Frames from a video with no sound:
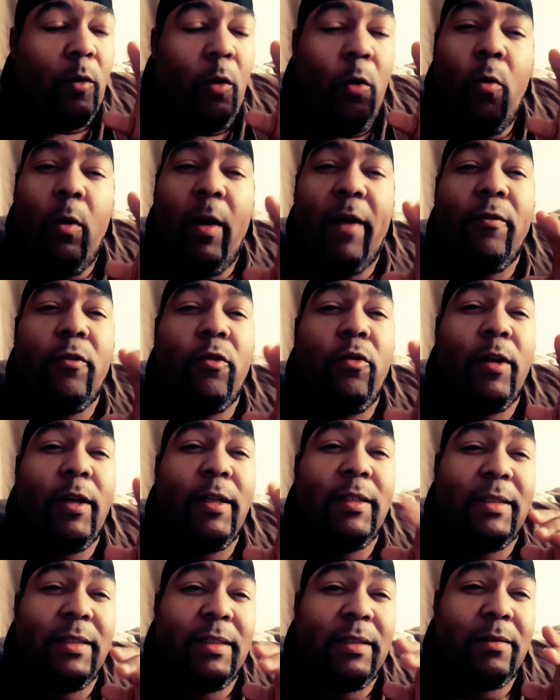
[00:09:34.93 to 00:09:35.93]
who have
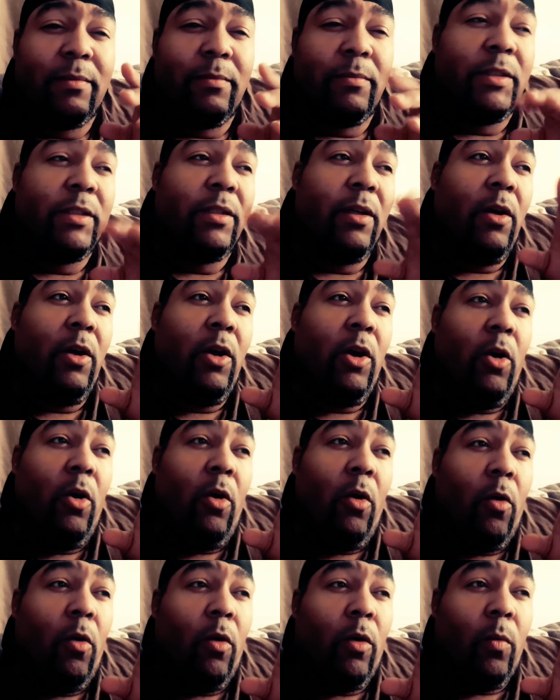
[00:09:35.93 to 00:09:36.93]
criticisms
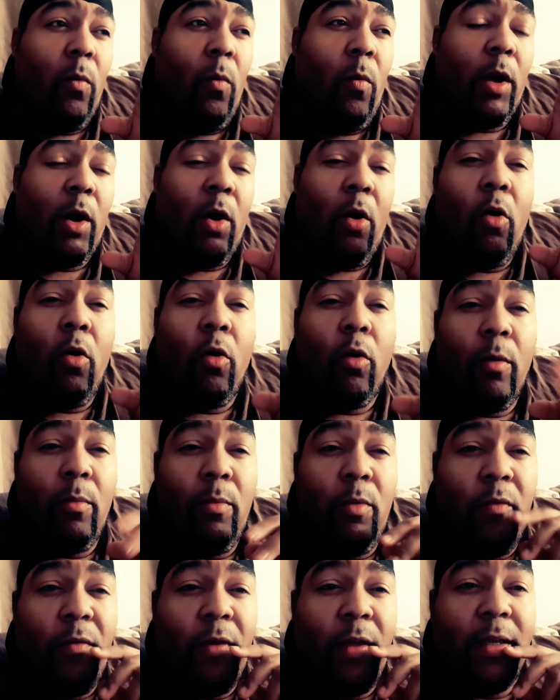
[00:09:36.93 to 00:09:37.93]
on what a horror
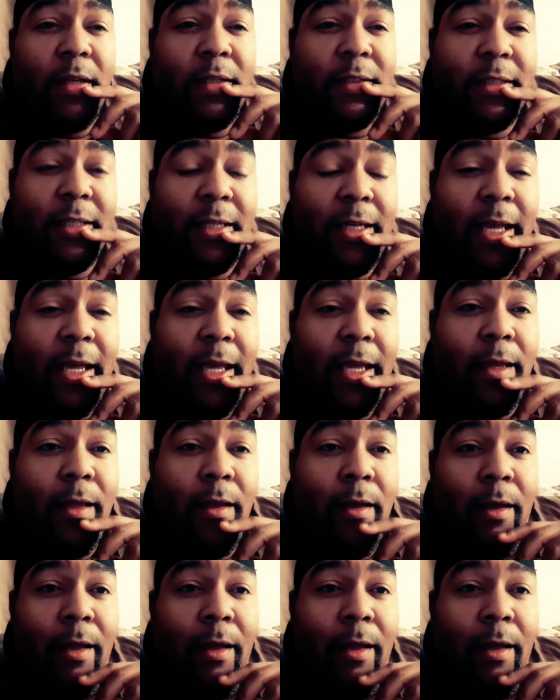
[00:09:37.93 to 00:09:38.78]
movie is today.